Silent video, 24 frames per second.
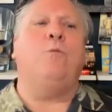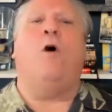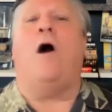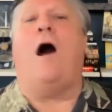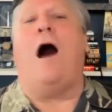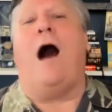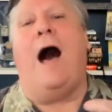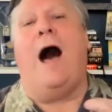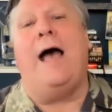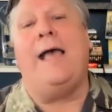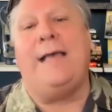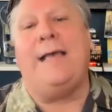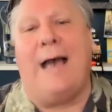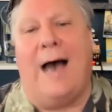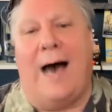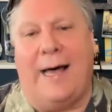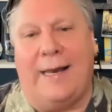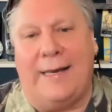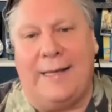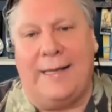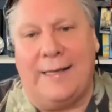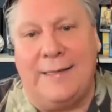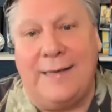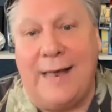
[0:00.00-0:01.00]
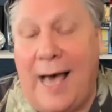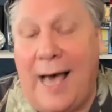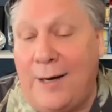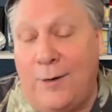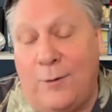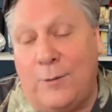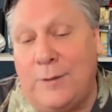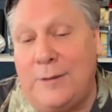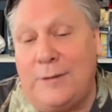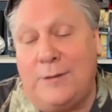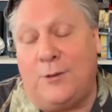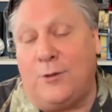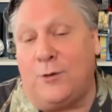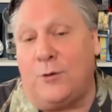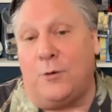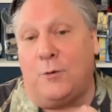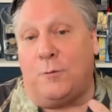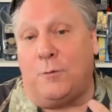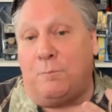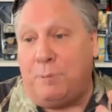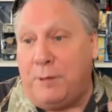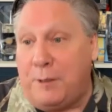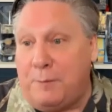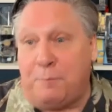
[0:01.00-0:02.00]
well, I got in not only
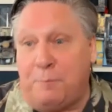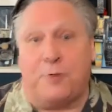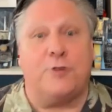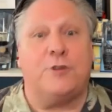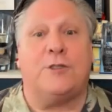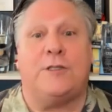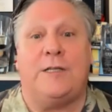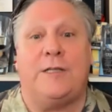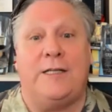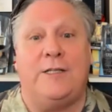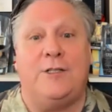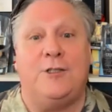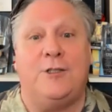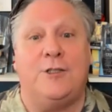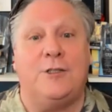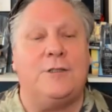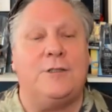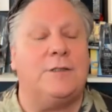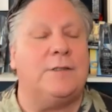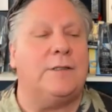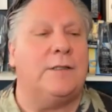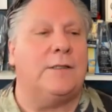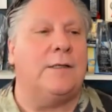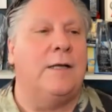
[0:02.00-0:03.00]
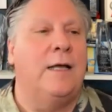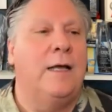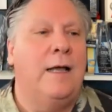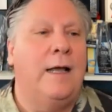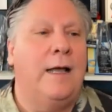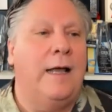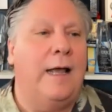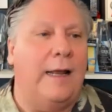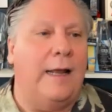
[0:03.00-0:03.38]
to be prestigious and